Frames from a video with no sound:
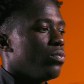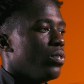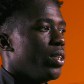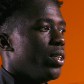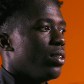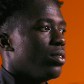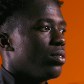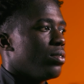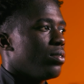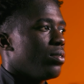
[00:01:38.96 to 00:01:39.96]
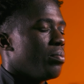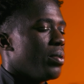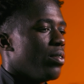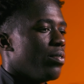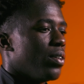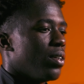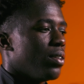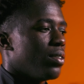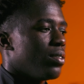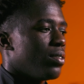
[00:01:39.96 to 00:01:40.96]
really a bit of a,